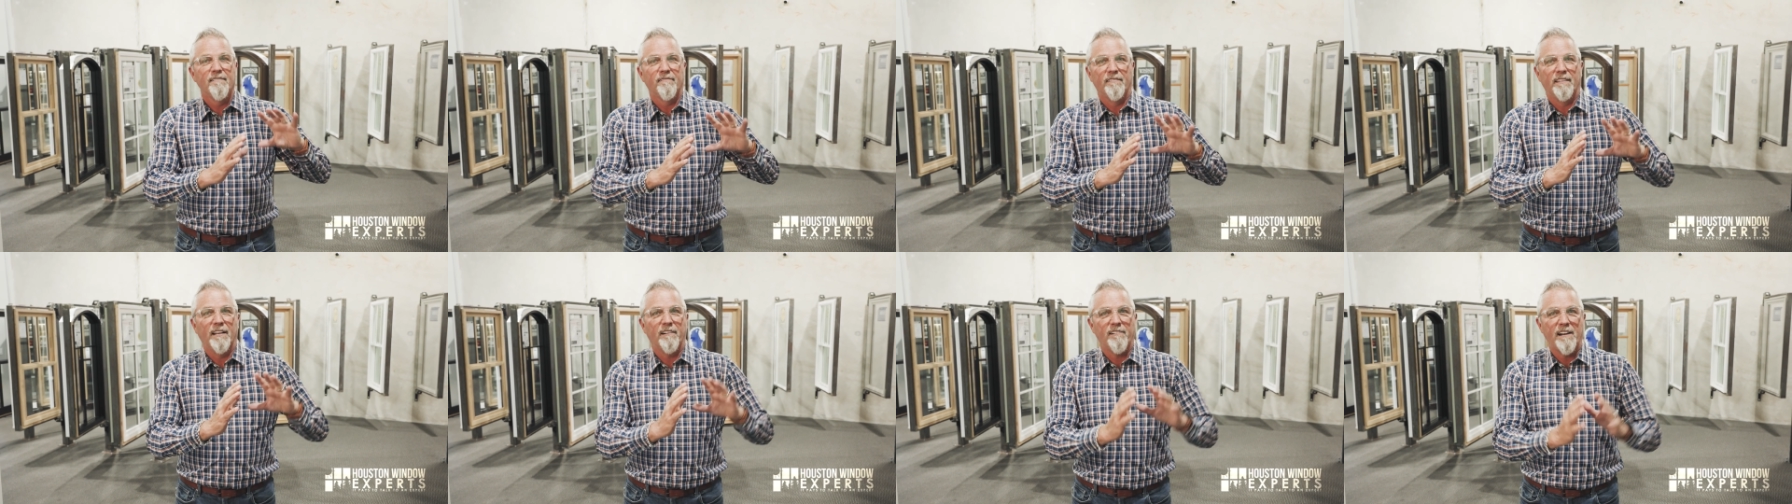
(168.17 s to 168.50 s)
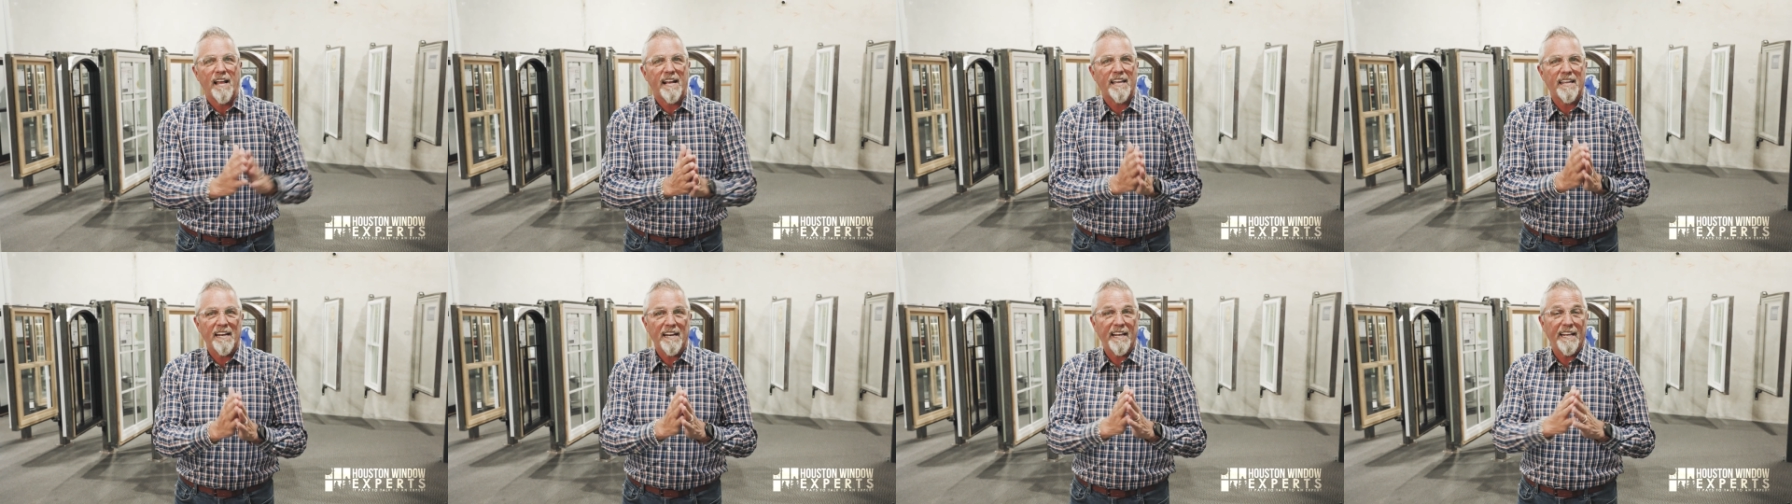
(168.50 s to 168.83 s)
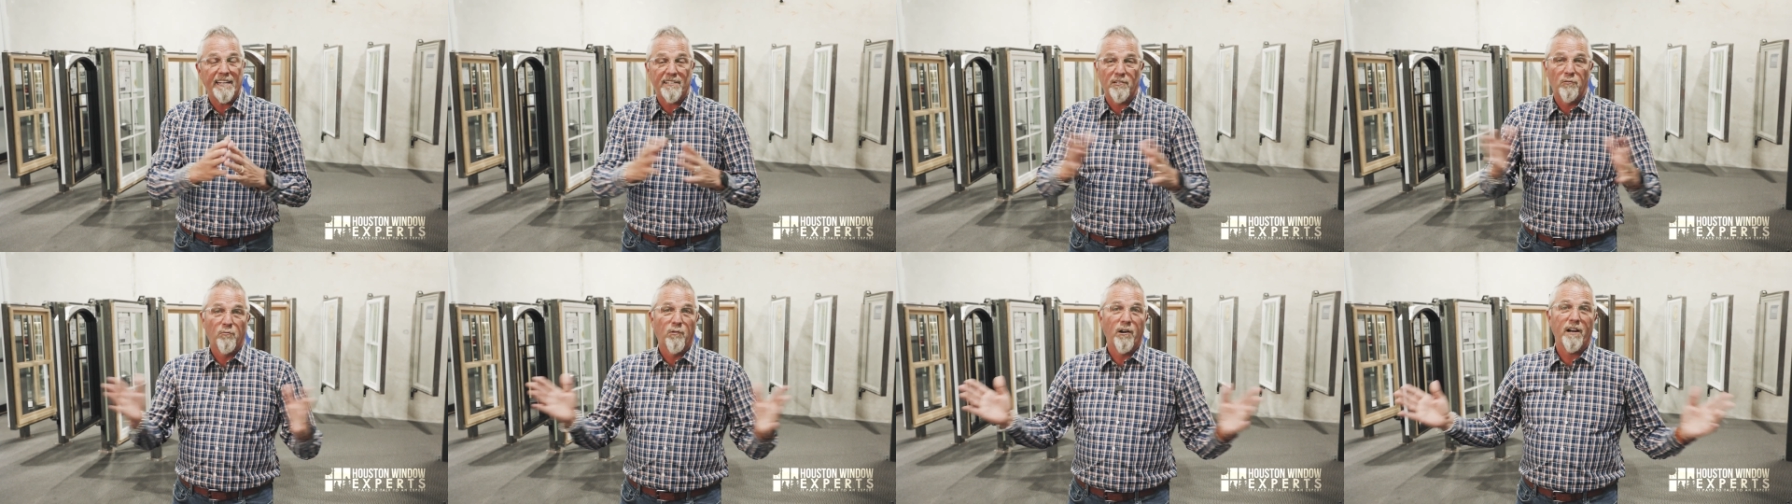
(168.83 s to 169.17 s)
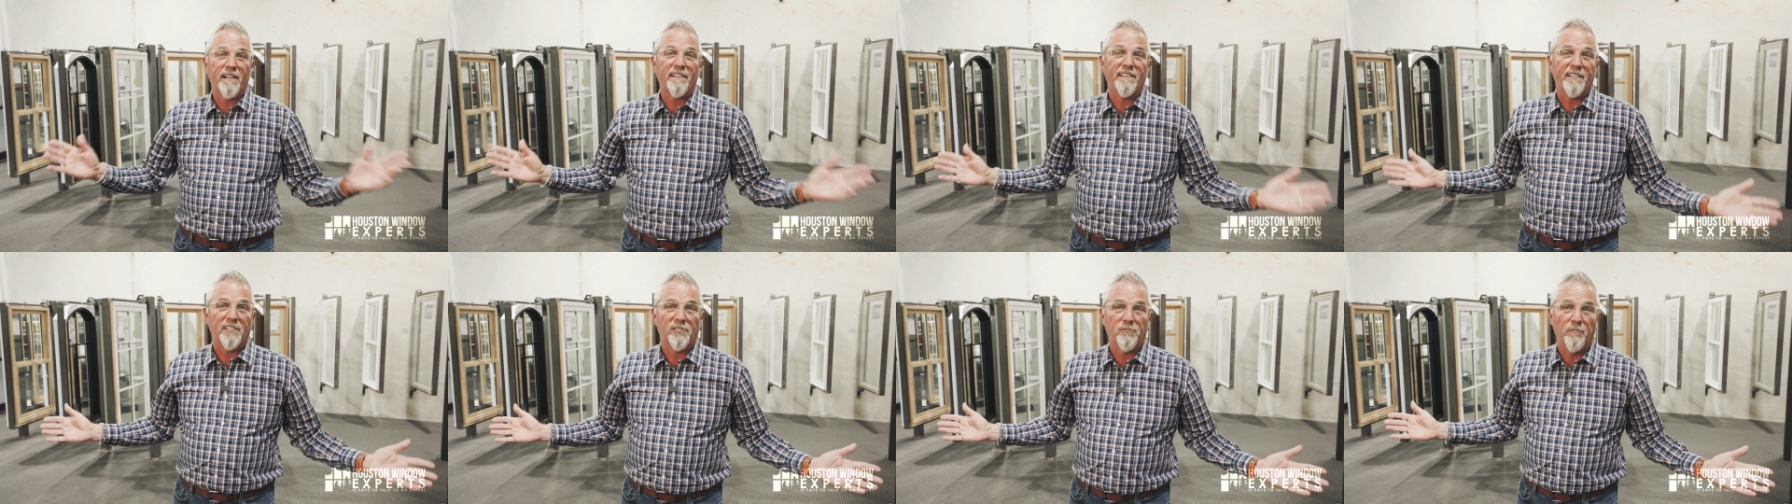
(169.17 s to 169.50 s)
they're not going to get to
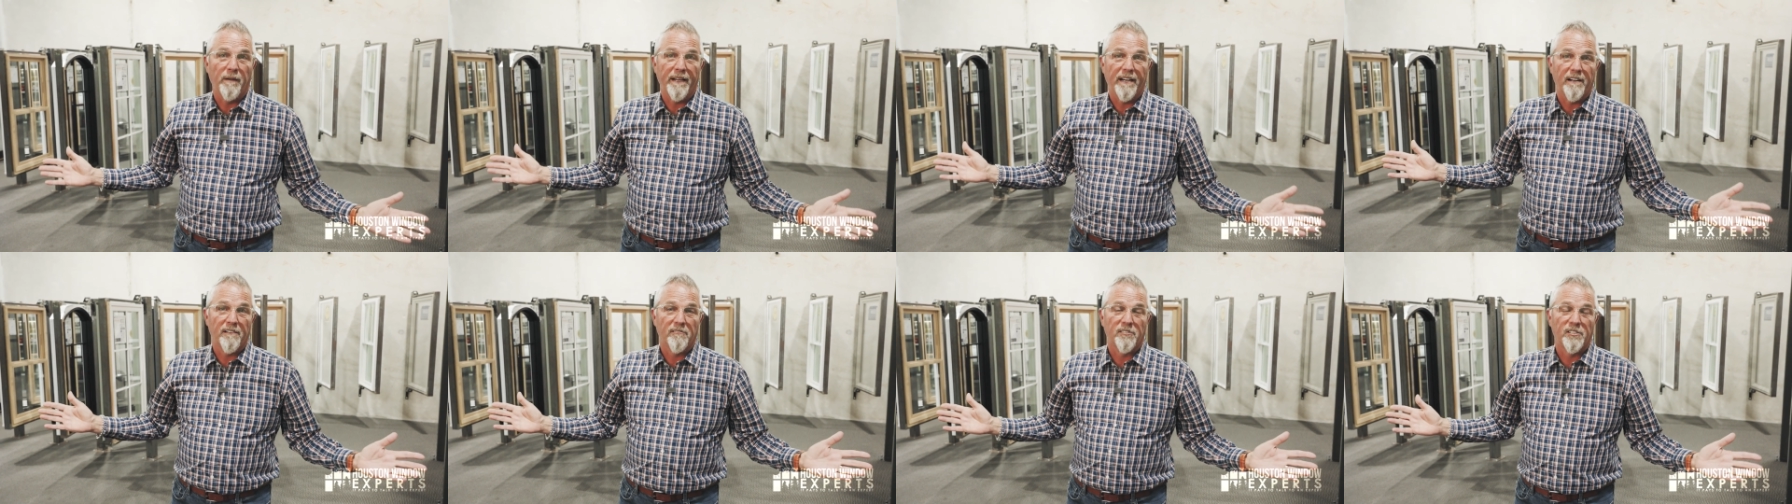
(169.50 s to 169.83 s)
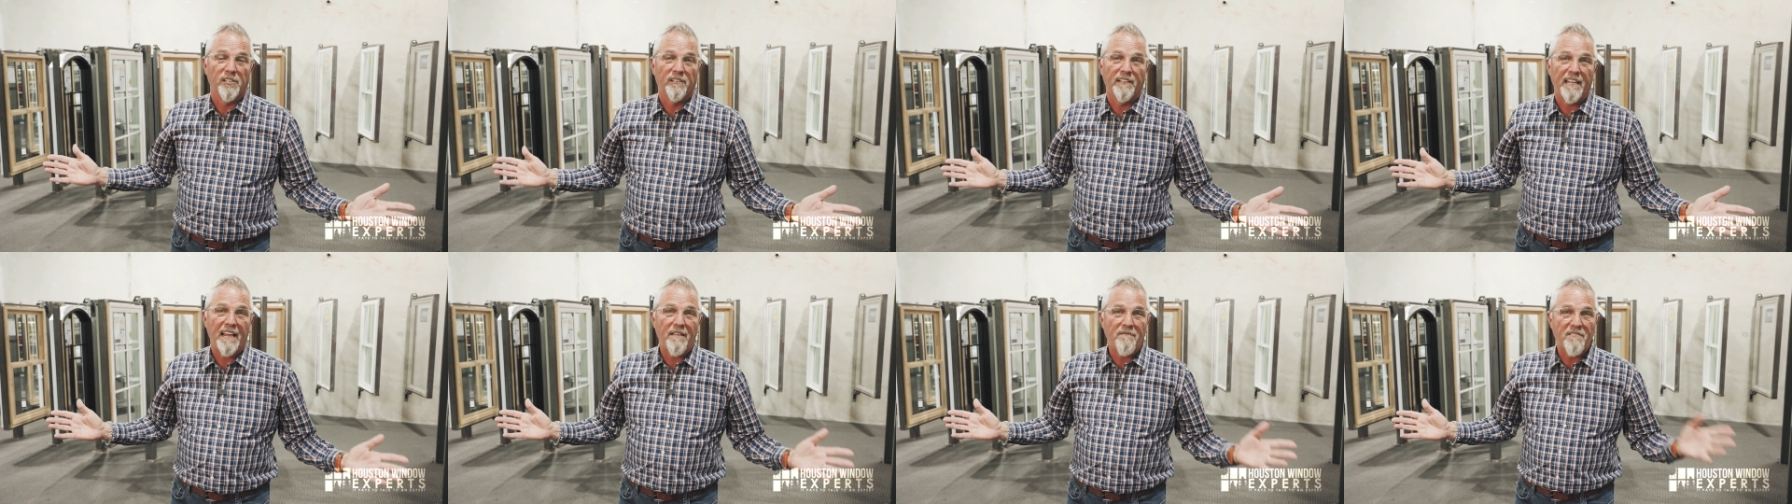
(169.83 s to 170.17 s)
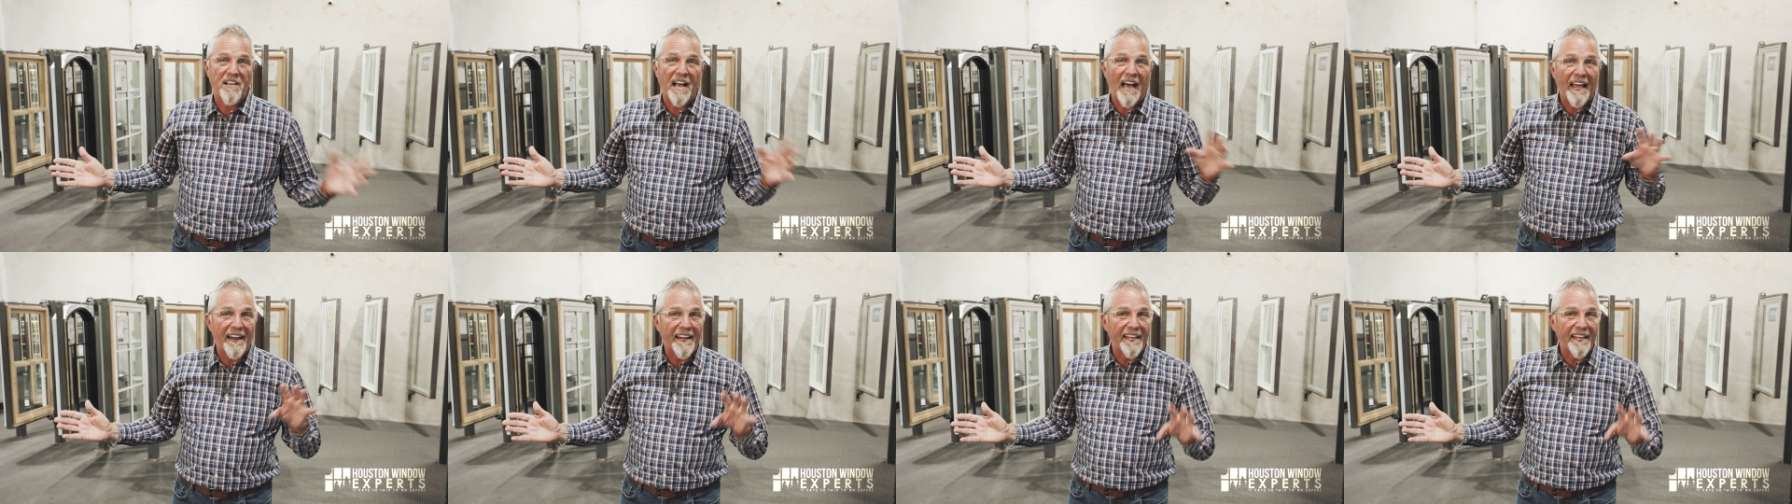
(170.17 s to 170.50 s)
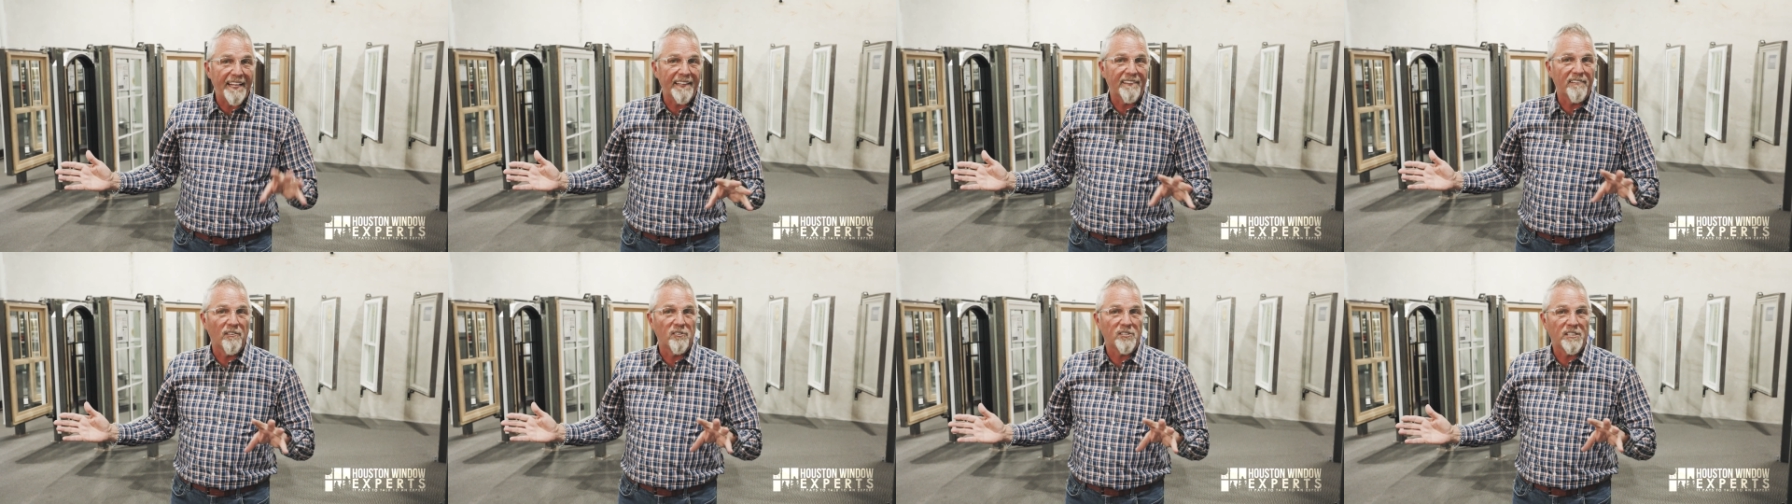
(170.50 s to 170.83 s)
work this winter. So they've got to
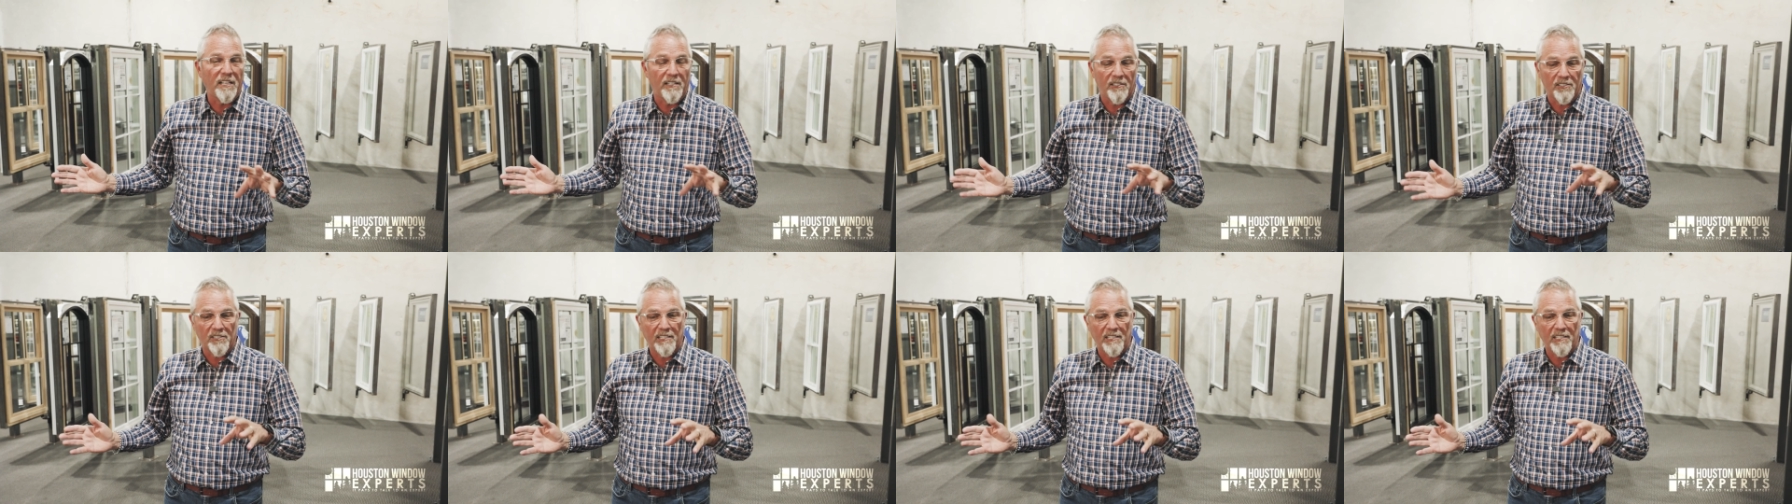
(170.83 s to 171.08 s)
get those in.